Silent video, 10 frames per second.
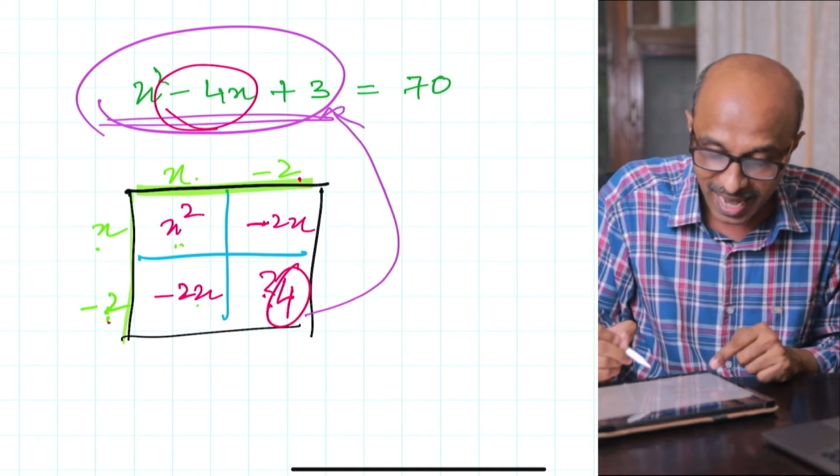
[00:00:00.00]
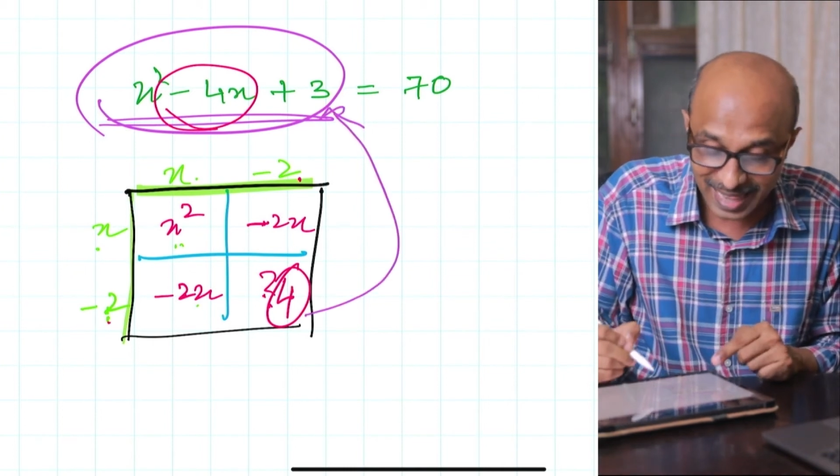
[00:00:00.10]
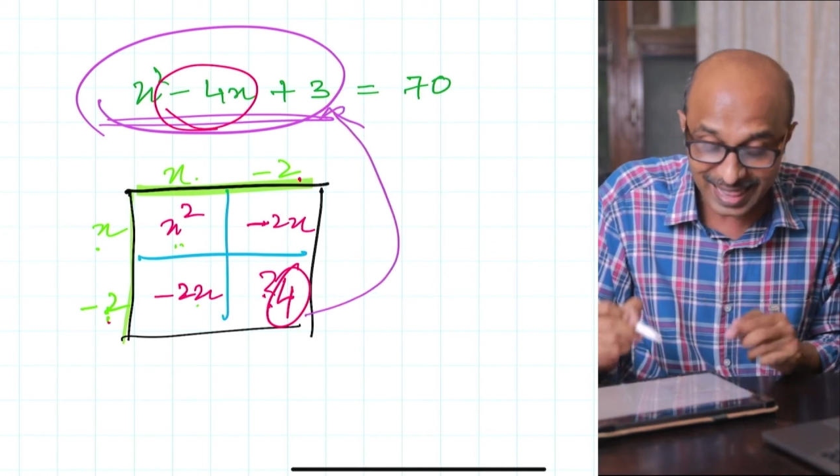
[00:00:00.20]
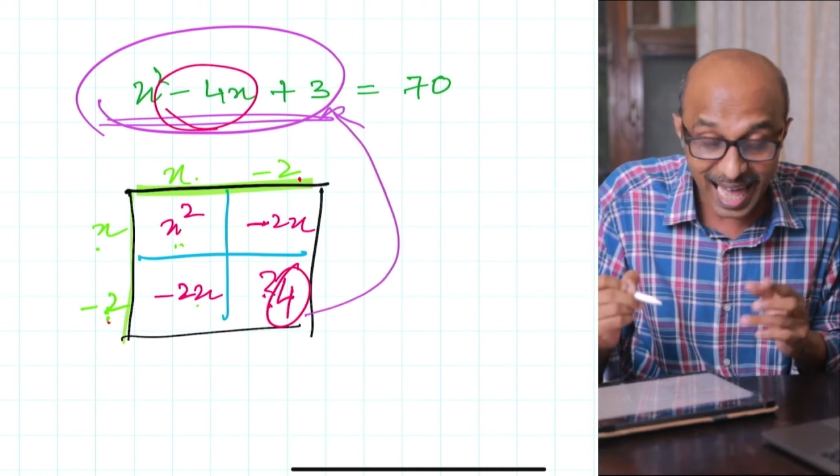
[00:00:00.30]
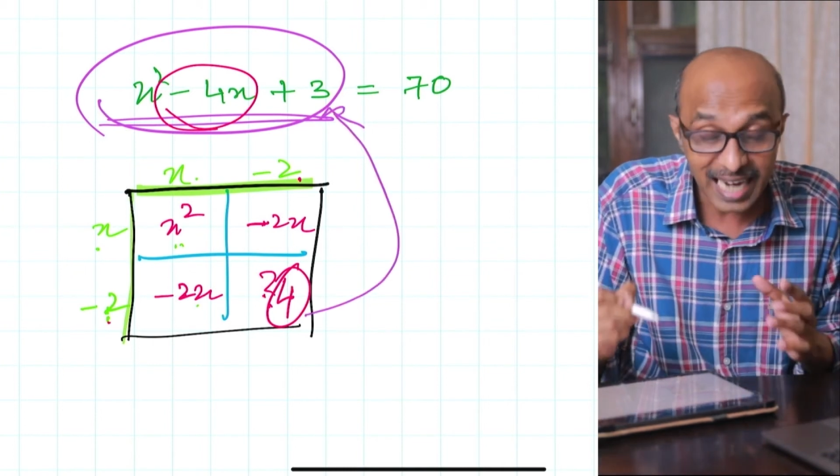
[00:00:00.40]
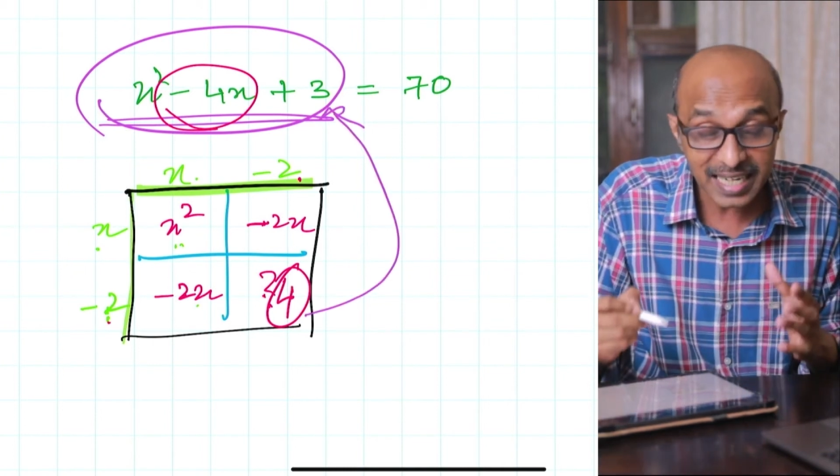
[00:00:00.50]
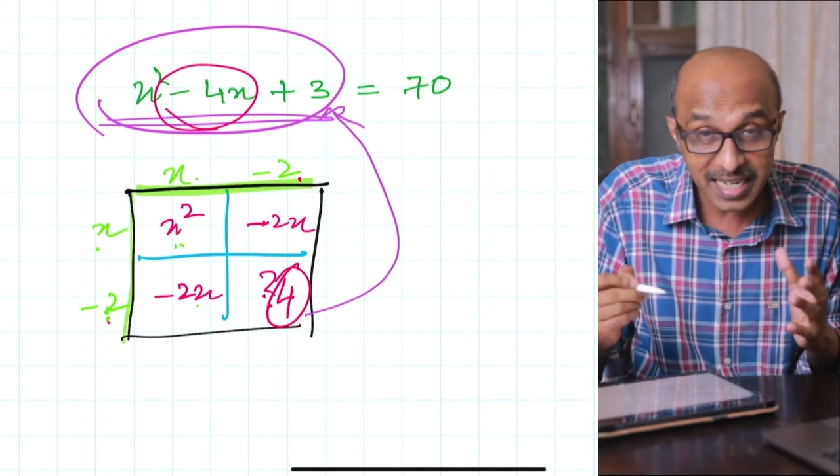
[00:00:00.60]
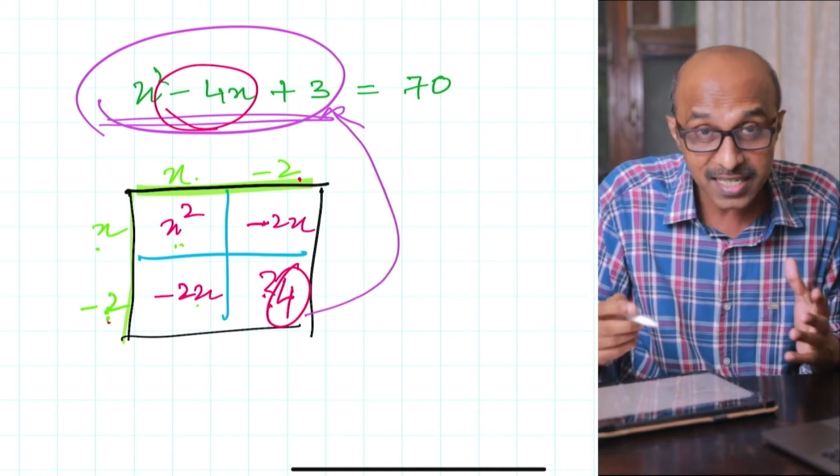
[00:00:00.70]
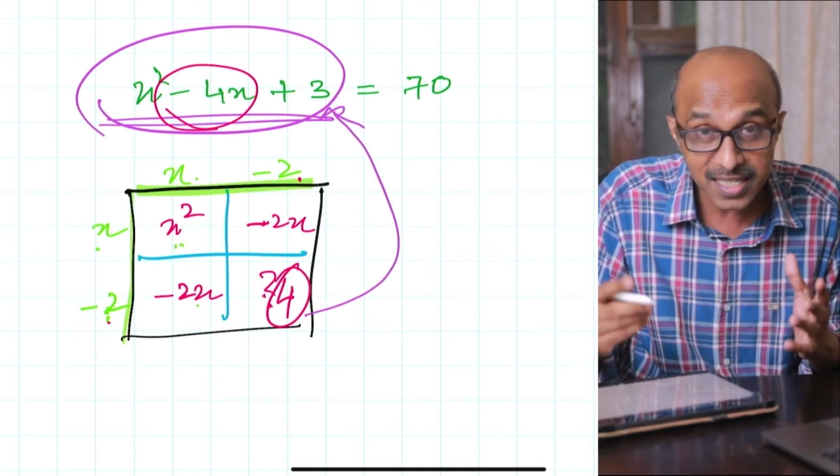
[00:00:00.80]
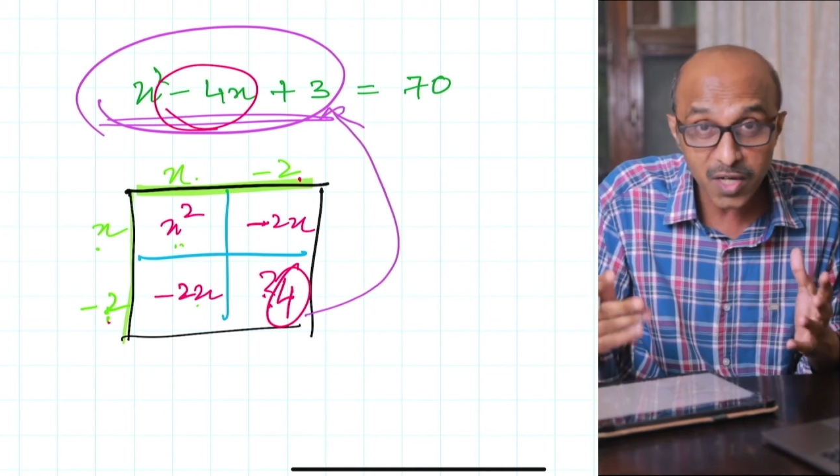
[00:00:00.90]
And that
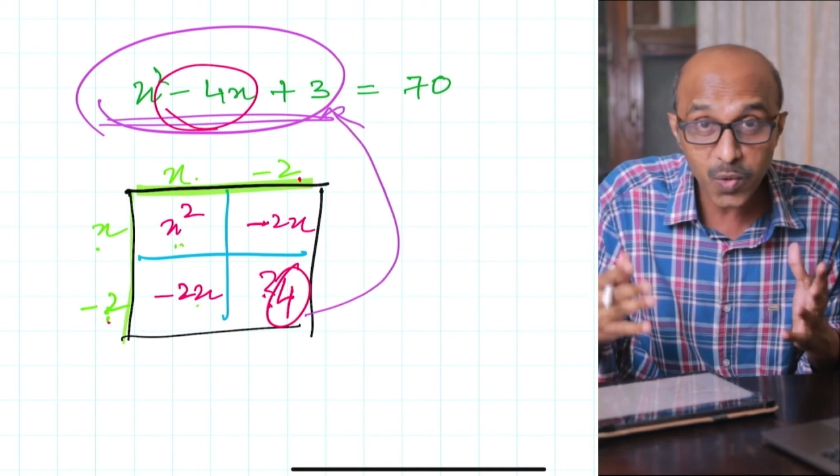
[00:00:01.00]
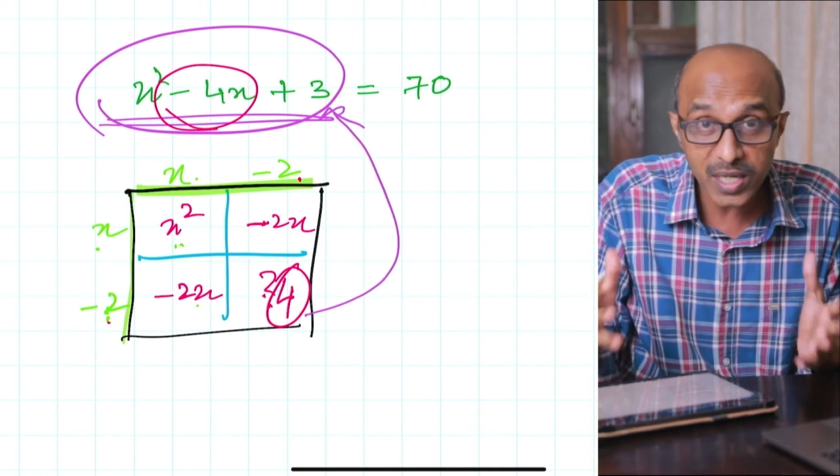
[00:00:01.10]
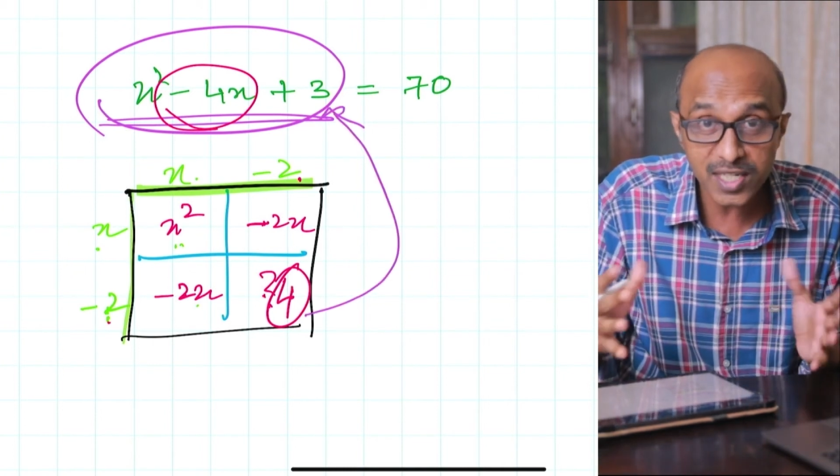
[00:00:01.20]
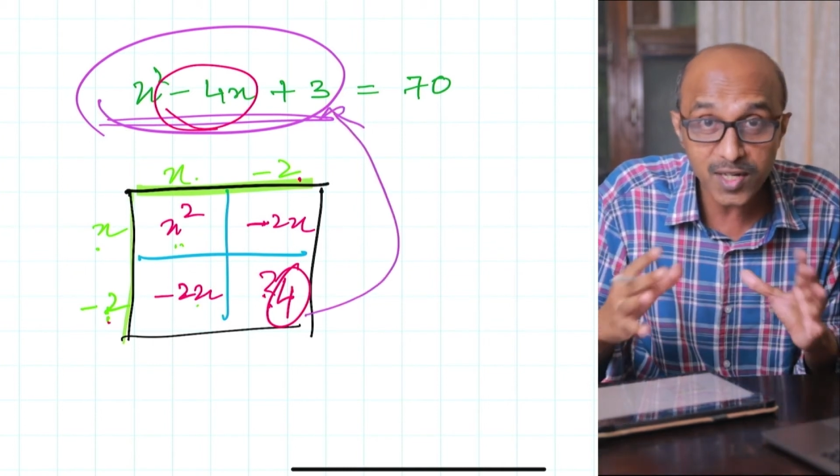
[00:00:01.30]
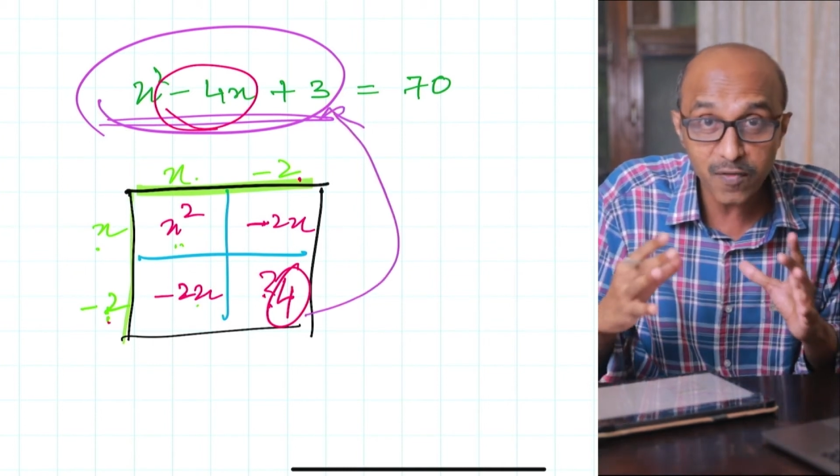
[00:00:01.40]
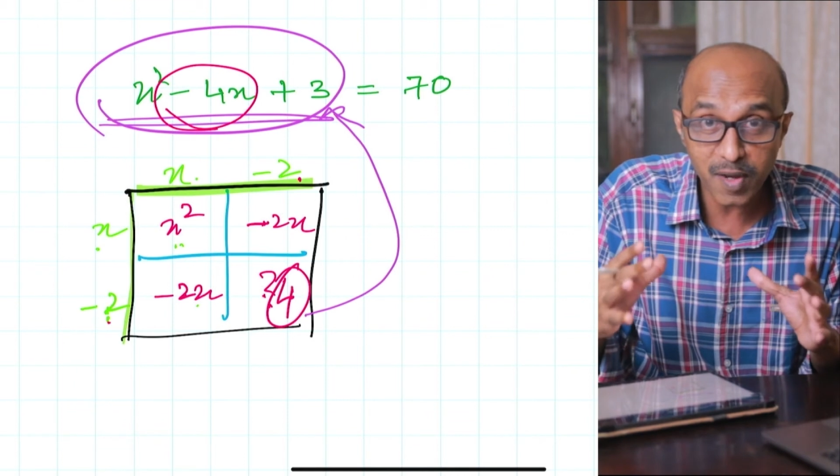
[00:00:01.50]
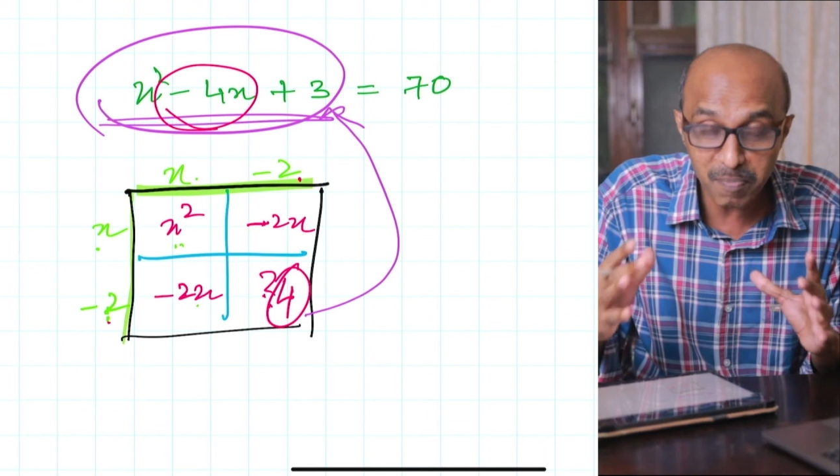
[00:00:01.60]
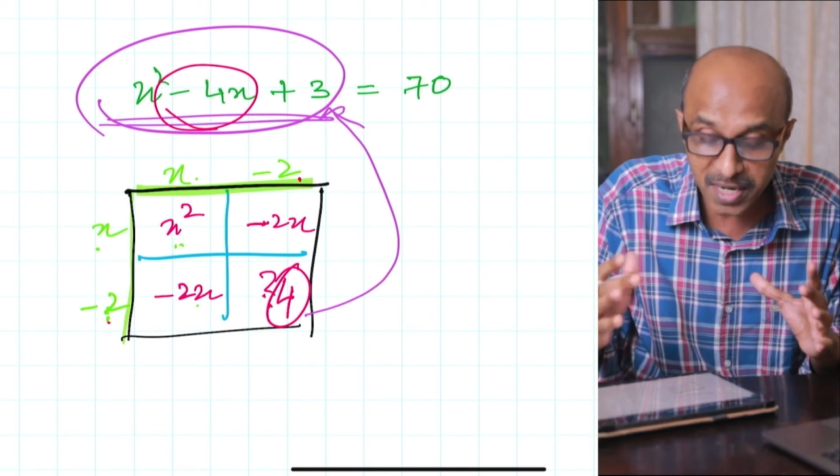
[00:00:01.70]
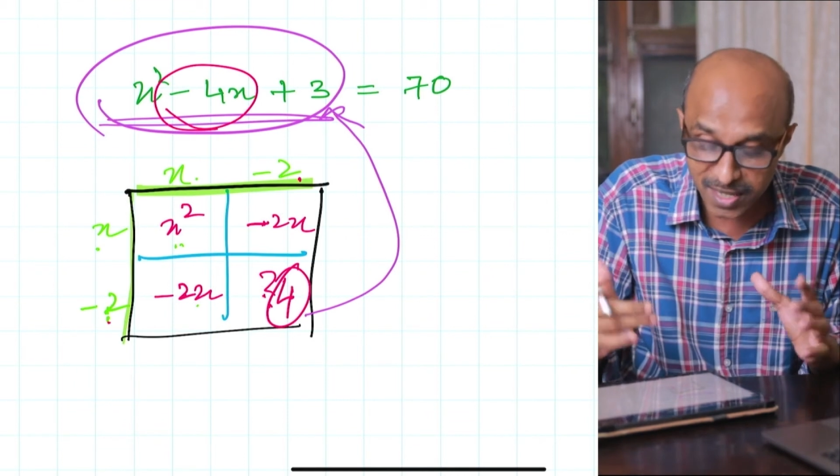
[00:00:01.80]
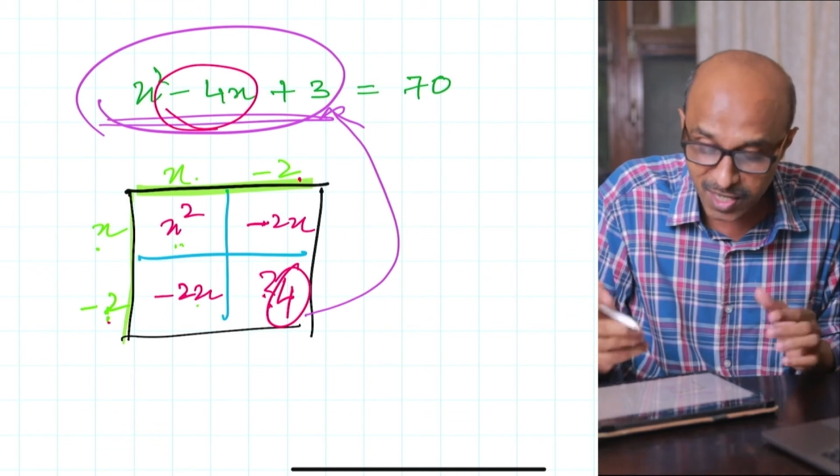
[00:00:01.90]
is the question of
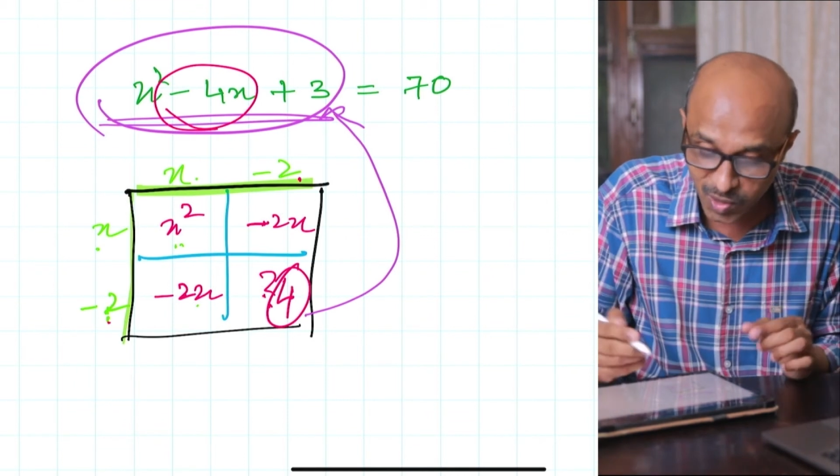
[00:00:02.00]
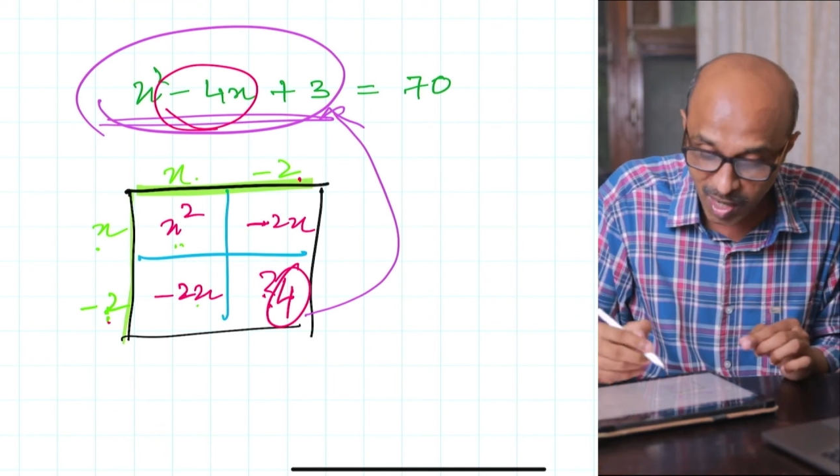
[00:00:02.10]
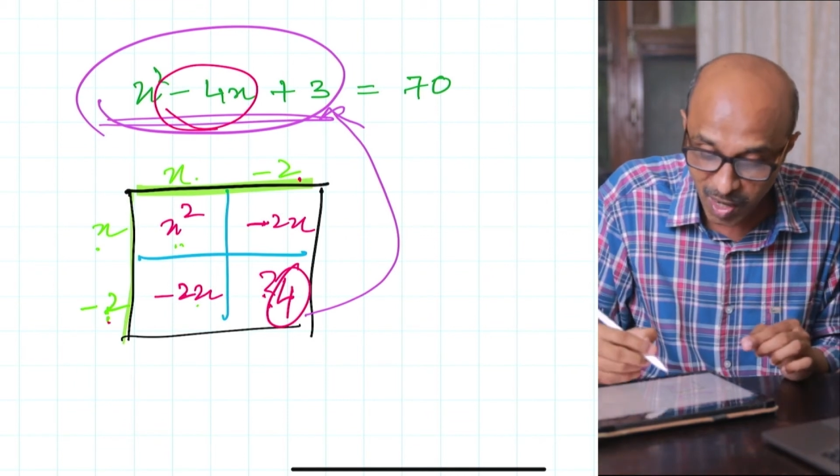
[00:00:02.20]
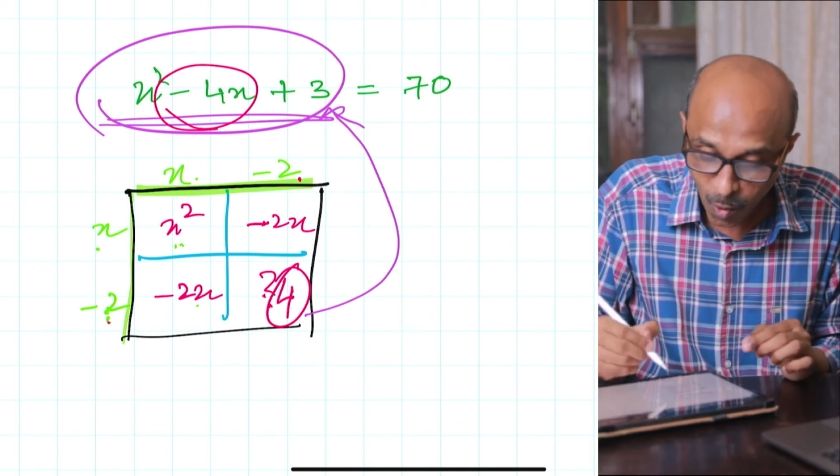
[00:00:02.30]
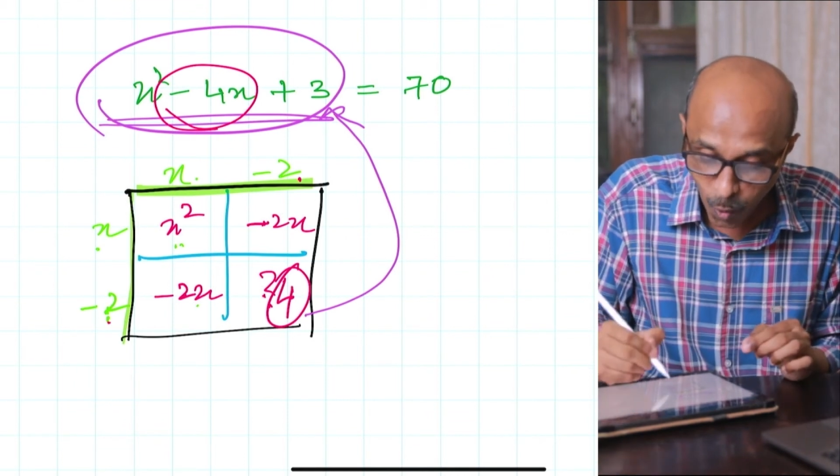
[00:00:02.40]
completing the square.